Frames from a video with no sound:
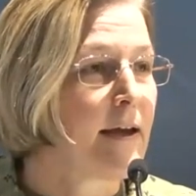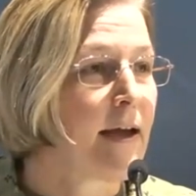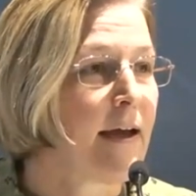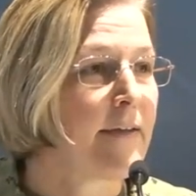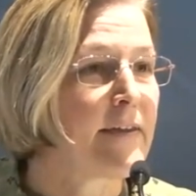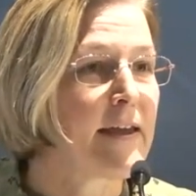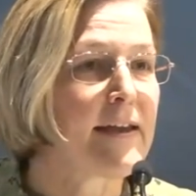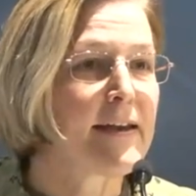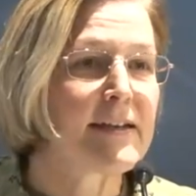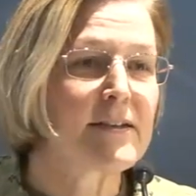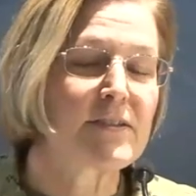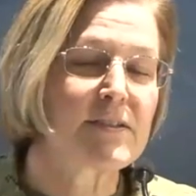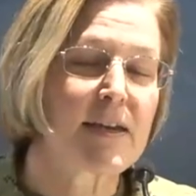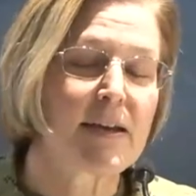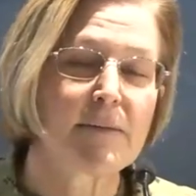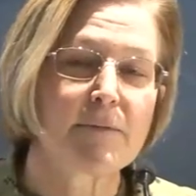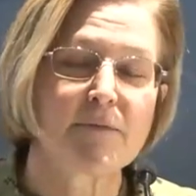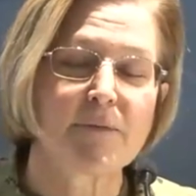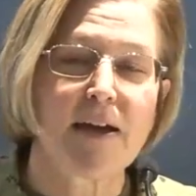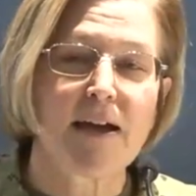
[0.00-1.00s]
And then as
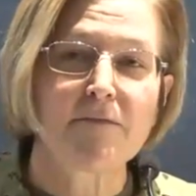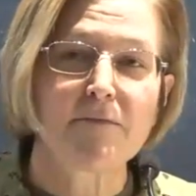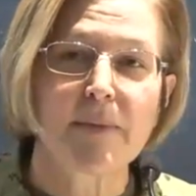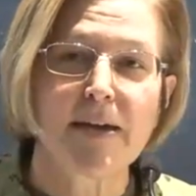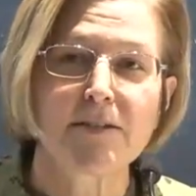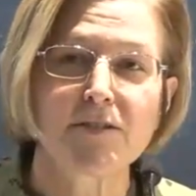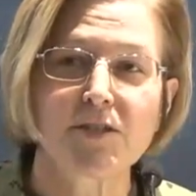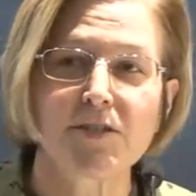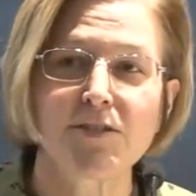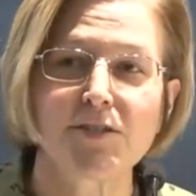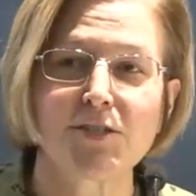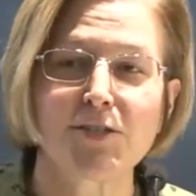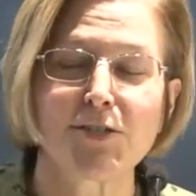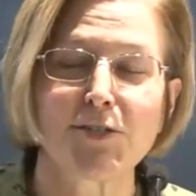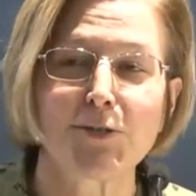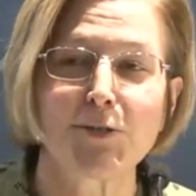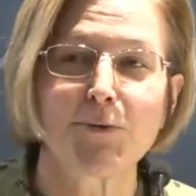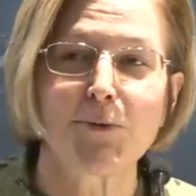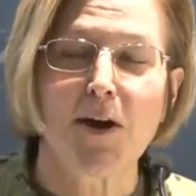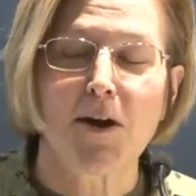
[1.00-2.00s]
I've, I've, mentioned to
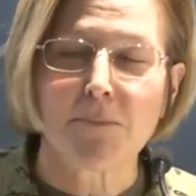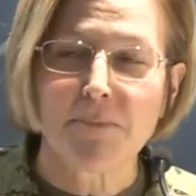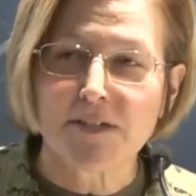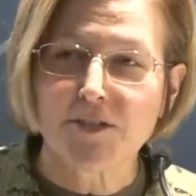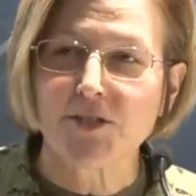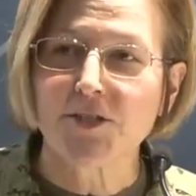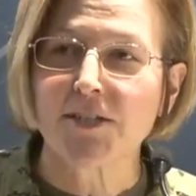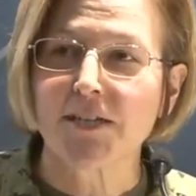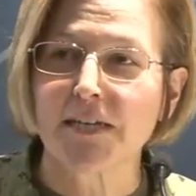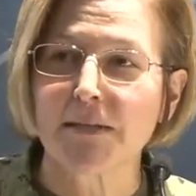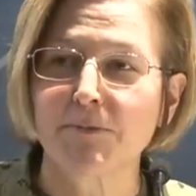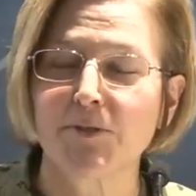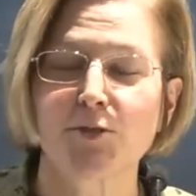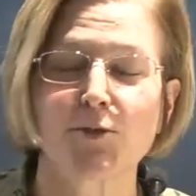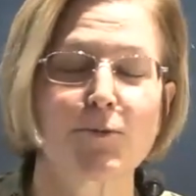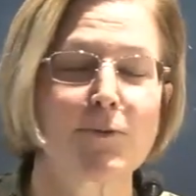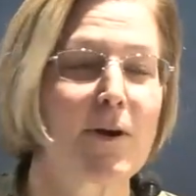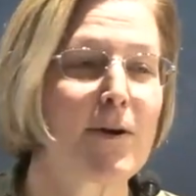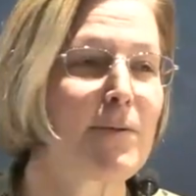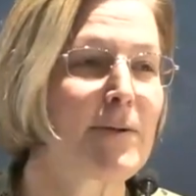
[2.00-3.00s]
you, our mission keeps
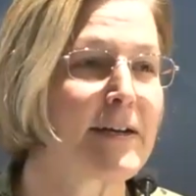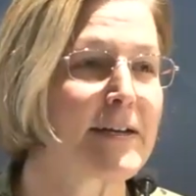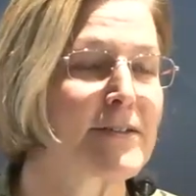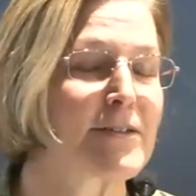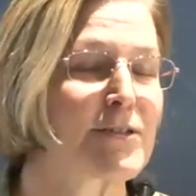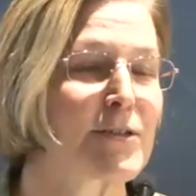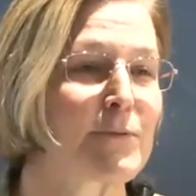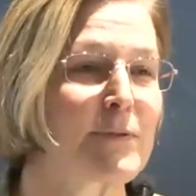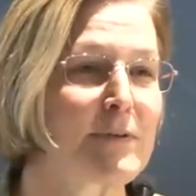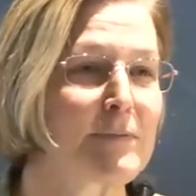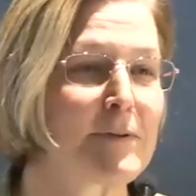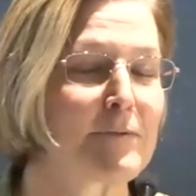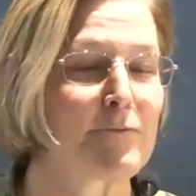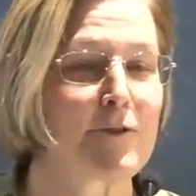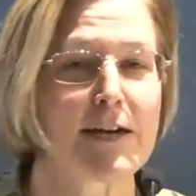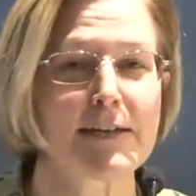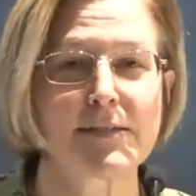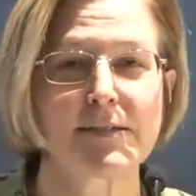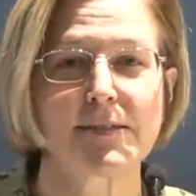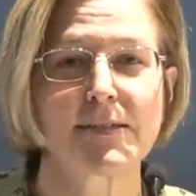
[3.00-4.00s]
growing, so we've been
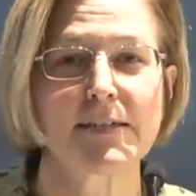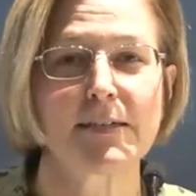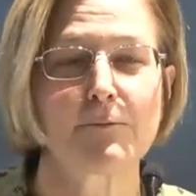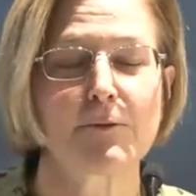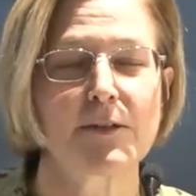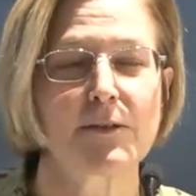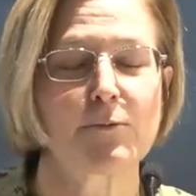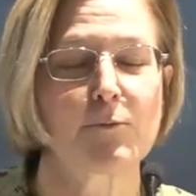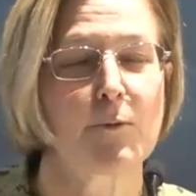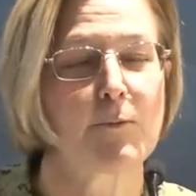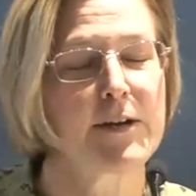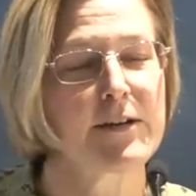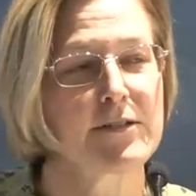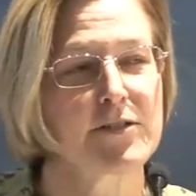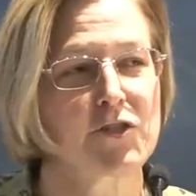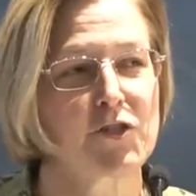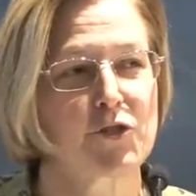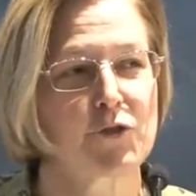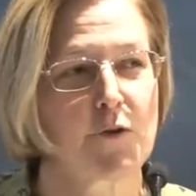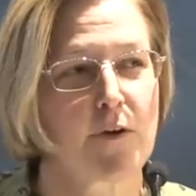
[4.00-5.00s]
wrestling with, well, where
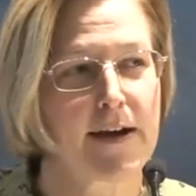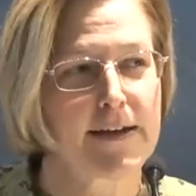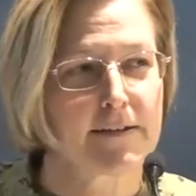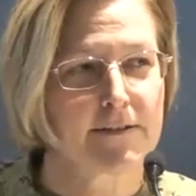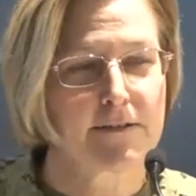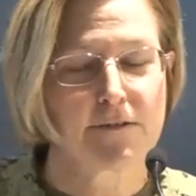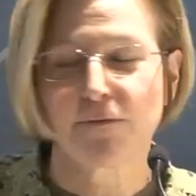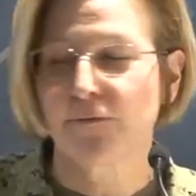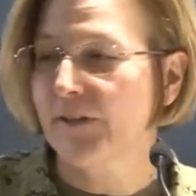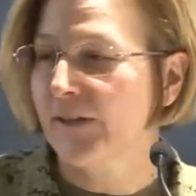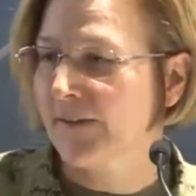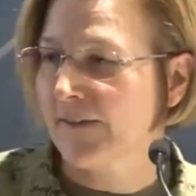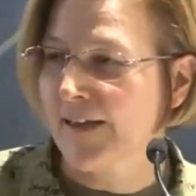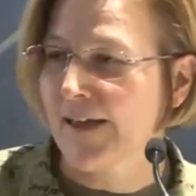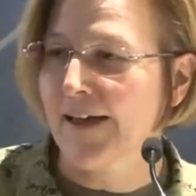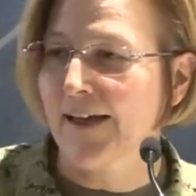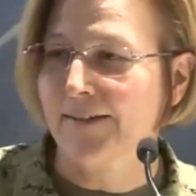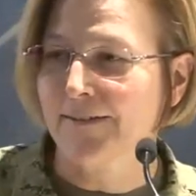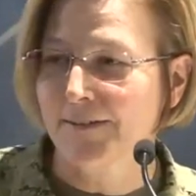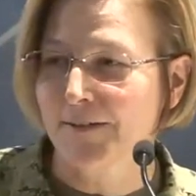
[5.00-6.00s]
does Triton fit in that?